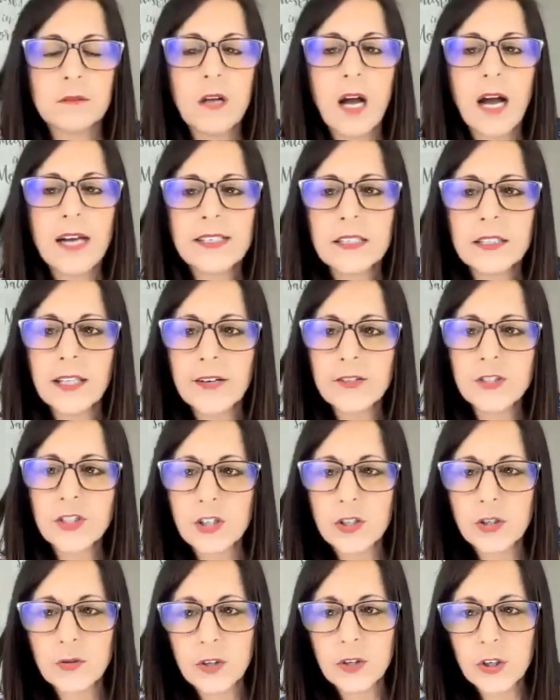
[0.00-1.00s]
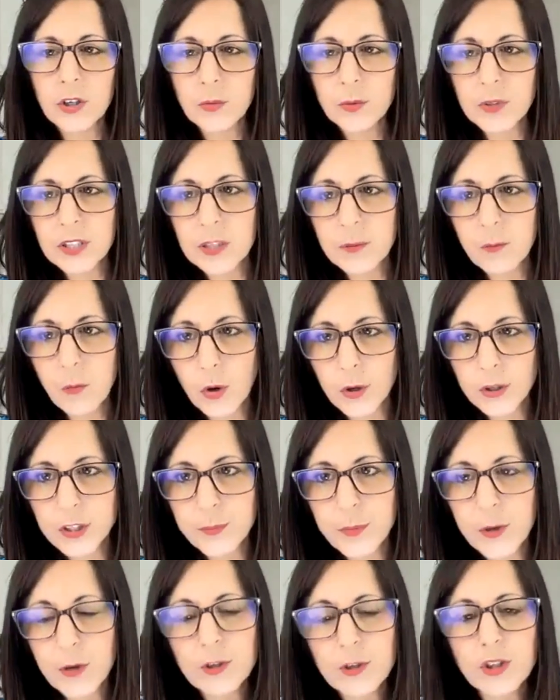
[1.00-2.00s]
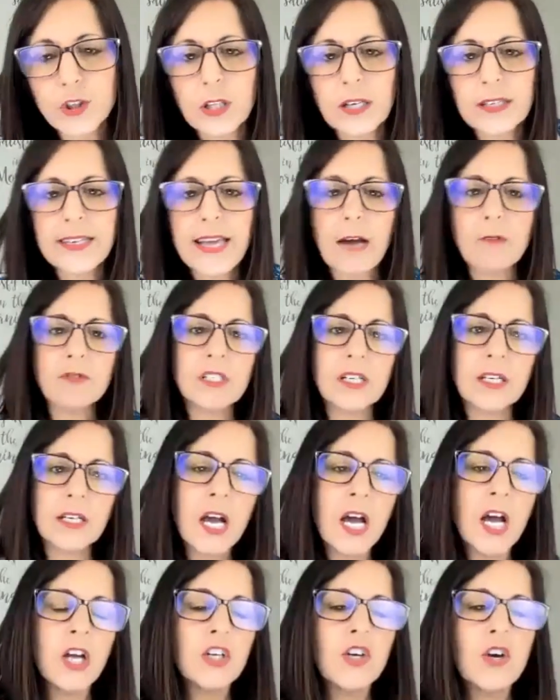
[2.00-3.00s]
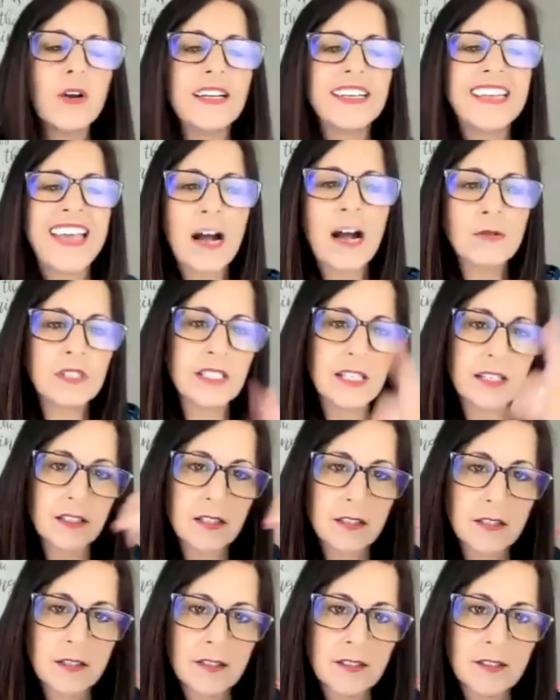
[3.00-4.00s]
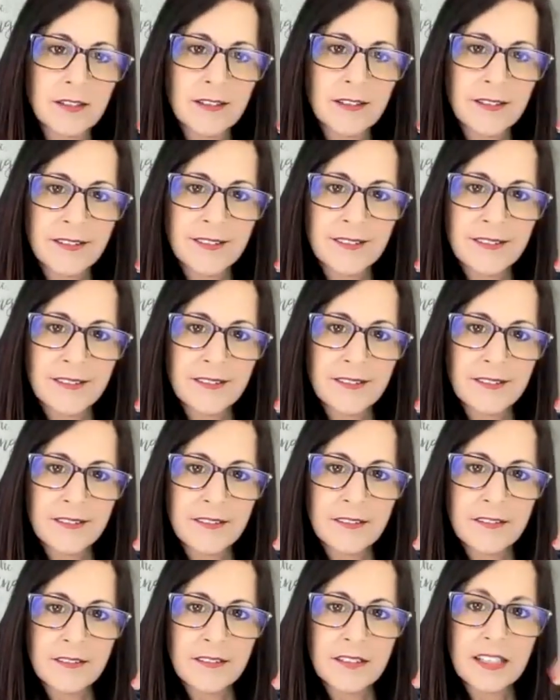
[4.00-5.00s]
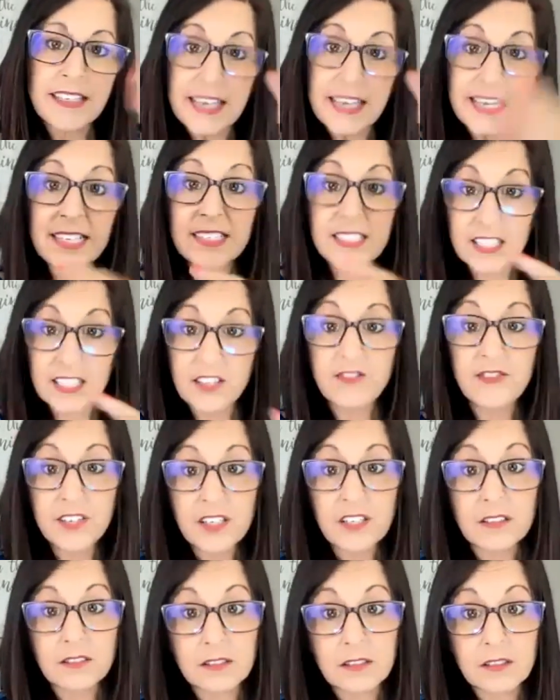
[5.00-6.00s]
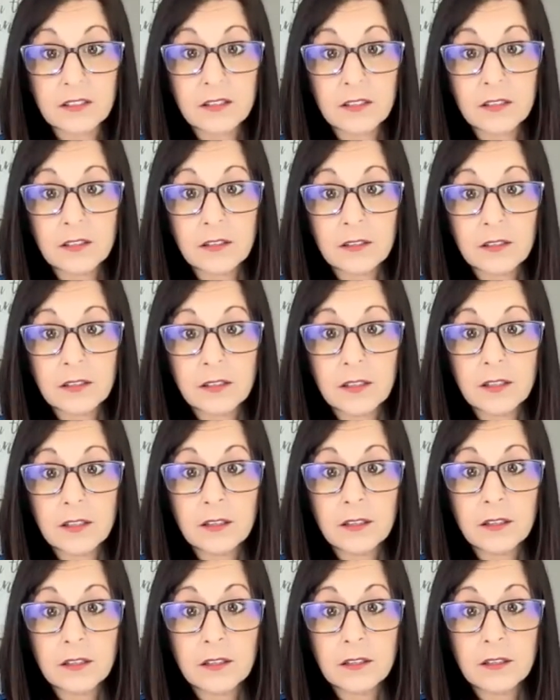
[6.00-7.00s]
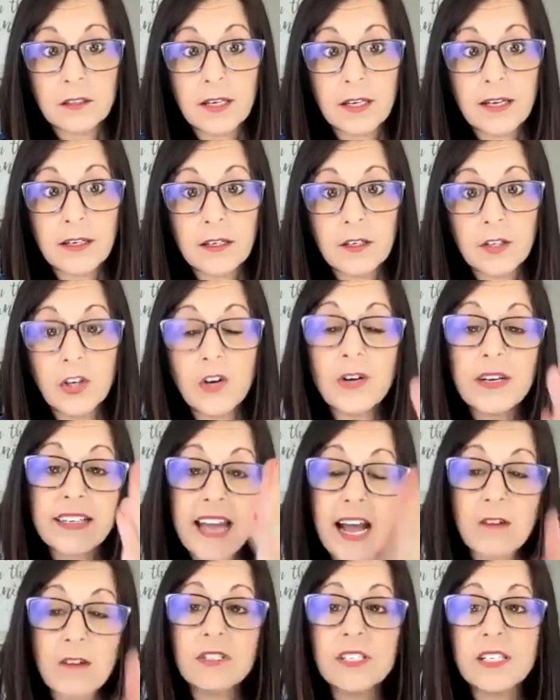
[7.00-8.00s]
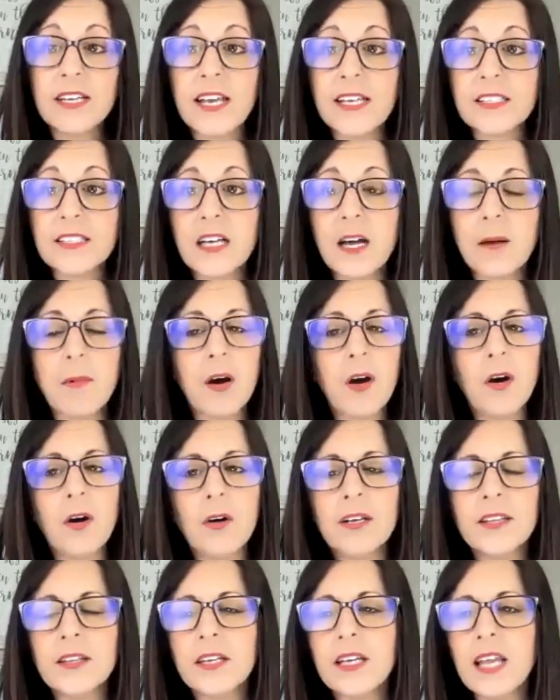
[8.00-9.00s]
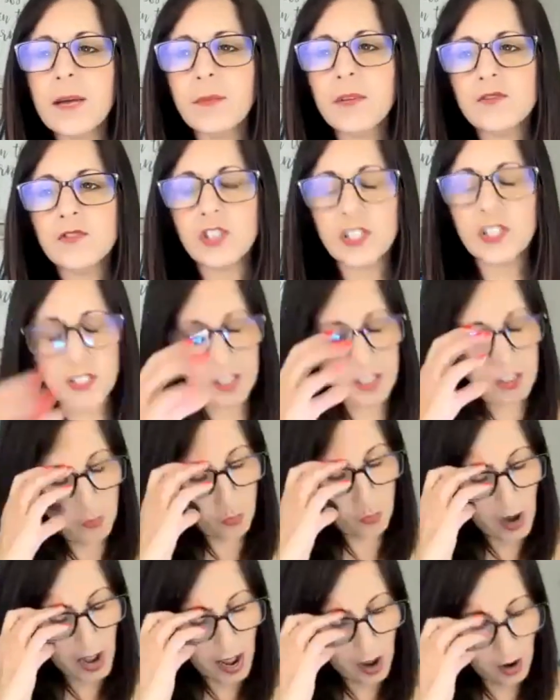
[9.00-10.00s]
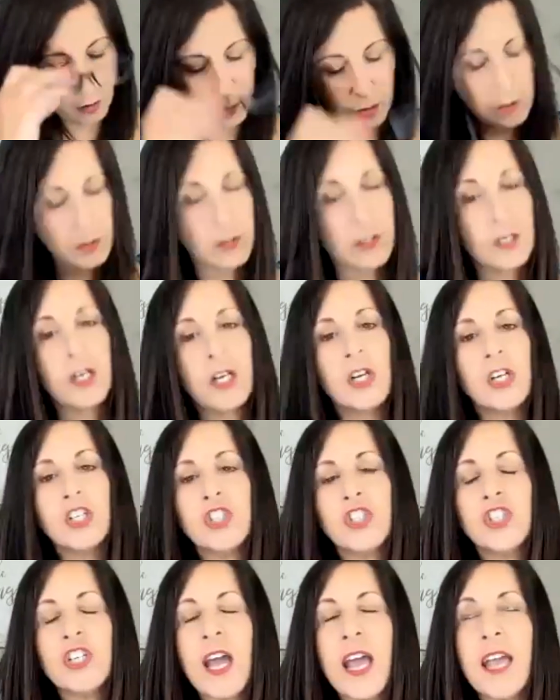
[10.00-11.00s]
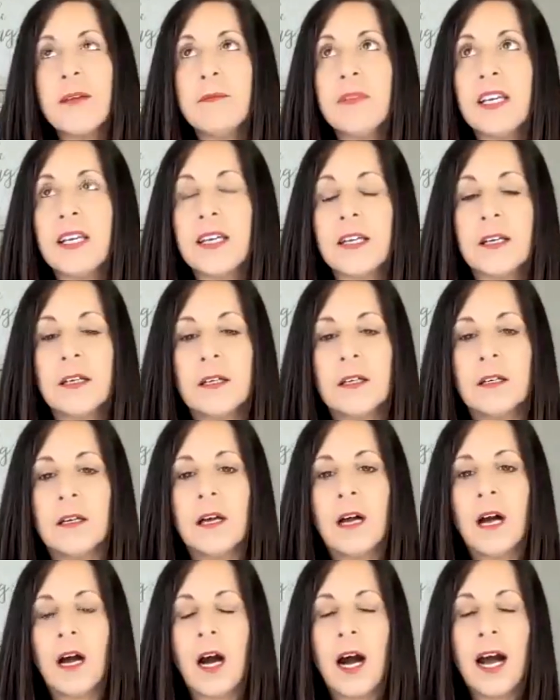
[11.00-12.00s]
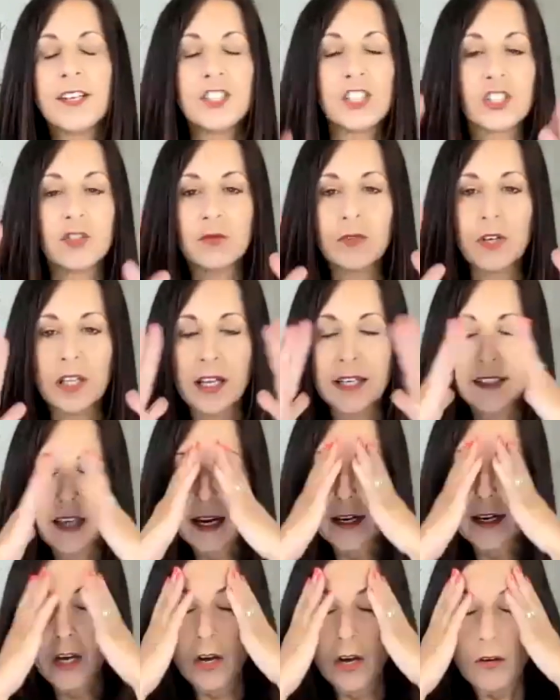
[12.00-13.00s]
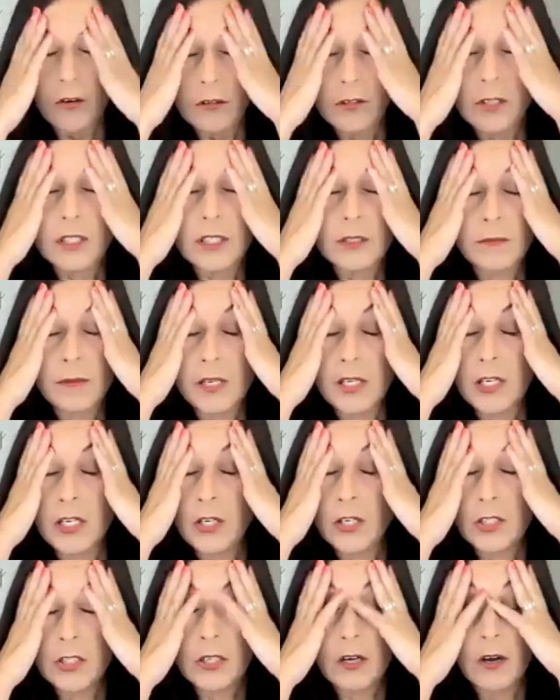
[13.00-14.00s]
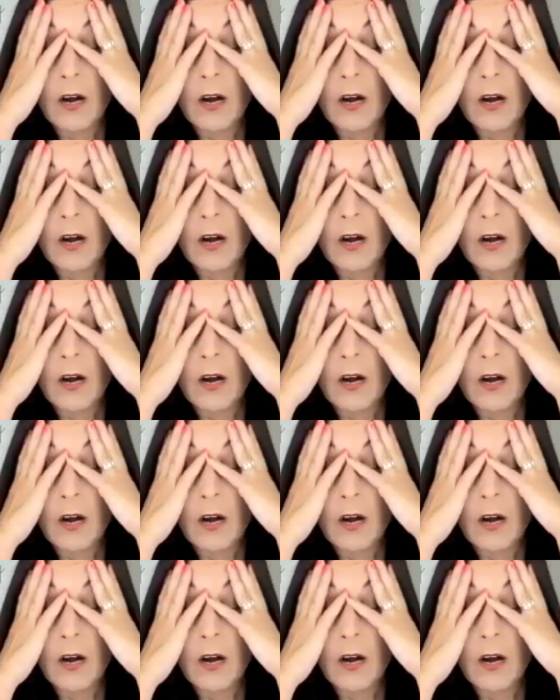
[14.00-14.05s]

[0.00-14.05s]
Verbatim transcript: I declare to you that you will see more spiritual accounting. Your accountant, the king is in the field. Your accountant has come. Oh, in the name of Jesus. Wow. Jamie, I just realized I know this has been years, so